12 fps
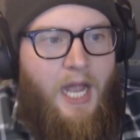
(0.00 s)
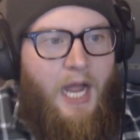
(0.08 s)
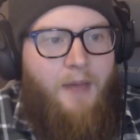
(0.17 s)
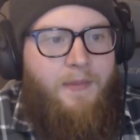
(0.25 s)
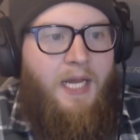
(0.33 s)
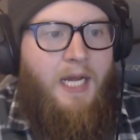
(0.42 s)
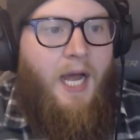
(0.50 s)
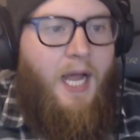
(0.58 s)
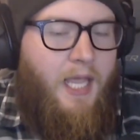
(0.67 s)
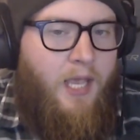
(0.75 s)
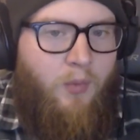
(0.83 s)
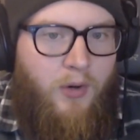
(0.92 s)
I mean,
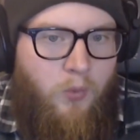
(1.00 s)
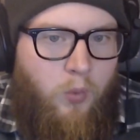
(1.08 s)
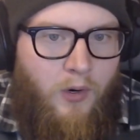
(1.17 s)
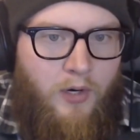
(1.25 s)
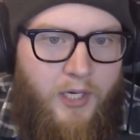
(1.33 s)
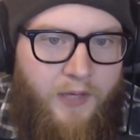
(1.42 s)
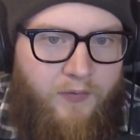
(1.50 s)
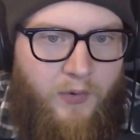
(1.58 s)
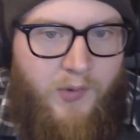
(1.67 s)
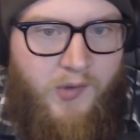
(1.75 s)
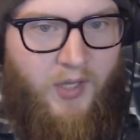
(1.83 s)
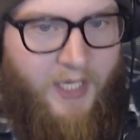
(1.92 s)
it would work if it
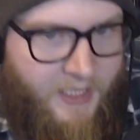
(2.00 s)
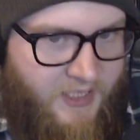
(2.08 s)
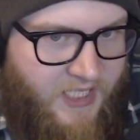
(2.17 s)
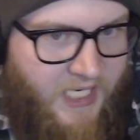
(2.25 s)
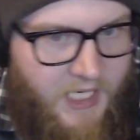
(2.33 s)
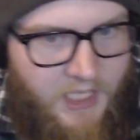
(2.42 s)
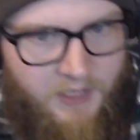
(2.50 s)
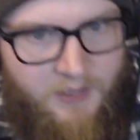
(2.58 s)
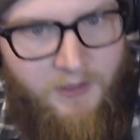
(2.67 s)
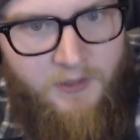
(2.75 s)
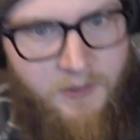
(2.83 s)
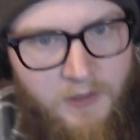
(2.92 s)
was like a tea,
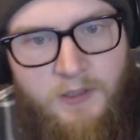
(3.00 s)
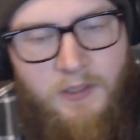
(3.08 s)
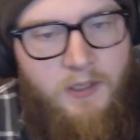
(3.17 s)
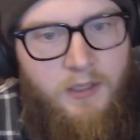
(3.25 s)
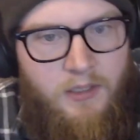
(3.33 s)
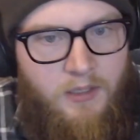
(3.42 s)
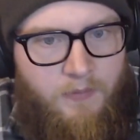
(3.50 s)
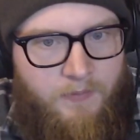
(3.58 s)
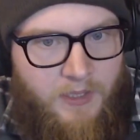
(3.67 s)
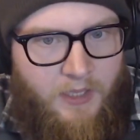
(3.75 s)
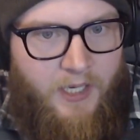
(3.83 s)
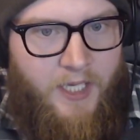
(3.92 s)

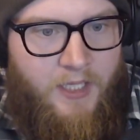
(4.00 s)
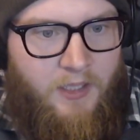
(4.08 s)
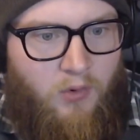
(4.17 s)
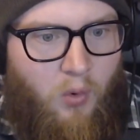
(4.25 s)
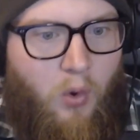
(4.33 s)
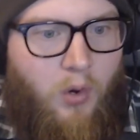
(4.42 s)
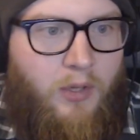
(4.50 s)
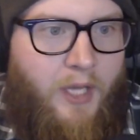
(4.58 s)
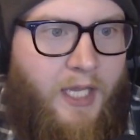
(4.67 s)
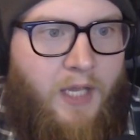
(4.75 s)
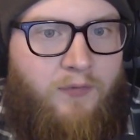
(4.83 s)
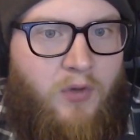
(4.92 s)
but like, or
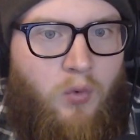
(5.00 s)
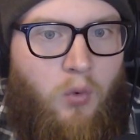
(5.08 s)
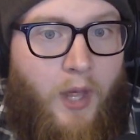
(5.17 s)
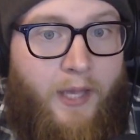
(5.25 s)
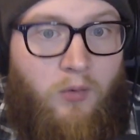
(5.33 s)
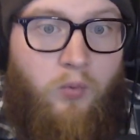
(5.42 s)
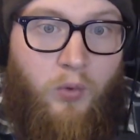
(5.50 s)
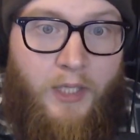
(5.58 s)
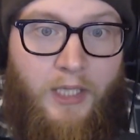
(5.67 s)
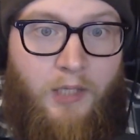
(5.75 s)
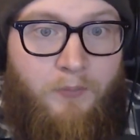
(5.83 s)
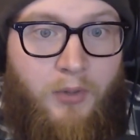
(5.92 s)
like if you like
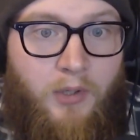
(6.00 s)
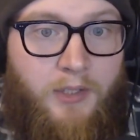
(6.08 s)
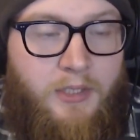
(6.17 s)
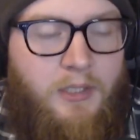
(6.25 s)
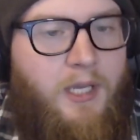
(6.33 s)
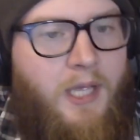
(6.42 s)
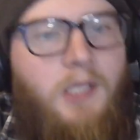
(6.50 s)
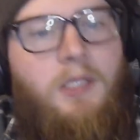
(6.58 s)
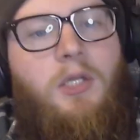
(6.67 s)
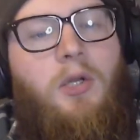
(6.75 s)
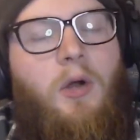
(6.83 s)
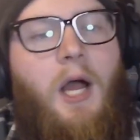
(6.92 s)
really put,
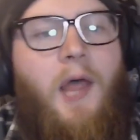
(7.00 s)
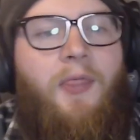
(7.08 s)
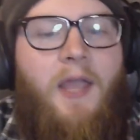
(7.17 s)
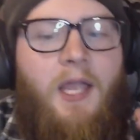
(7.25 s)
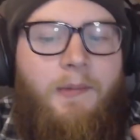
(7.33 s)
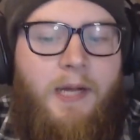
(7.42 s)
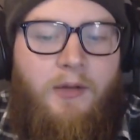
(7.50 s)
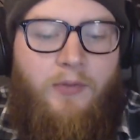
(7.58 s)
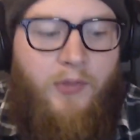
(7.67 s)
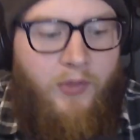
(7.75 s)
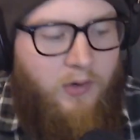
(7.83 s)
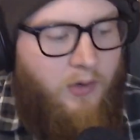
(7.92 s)
I think about
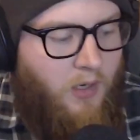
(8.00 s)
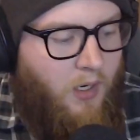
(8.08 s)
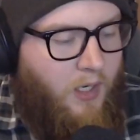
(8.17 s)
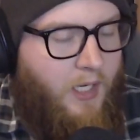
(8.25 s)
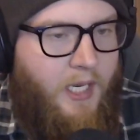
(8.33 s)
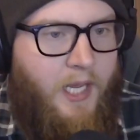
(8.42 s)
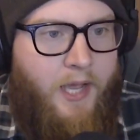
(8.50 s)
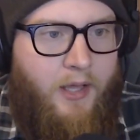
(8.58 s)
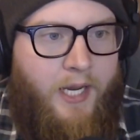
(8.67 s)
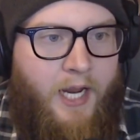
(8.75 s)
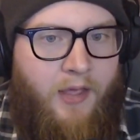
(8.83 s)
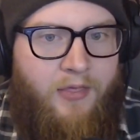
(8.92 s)
their honey,
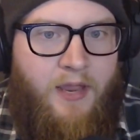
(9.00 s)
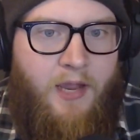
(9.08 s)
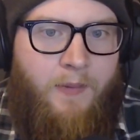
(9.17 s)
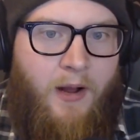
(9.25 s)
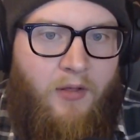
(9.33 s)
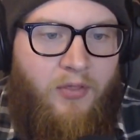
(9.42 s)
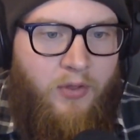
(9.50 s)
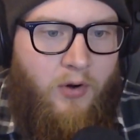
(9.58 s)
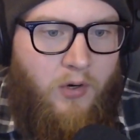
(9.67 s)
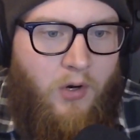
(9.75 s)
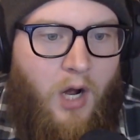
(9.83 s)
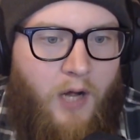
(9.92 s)
like I think about their
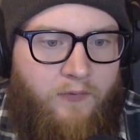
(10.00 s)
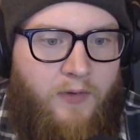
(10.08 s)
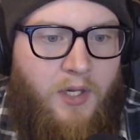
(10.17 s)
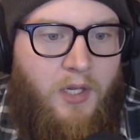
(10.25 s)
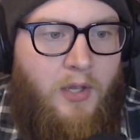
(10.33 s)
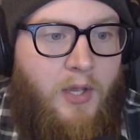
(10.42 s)
coffee.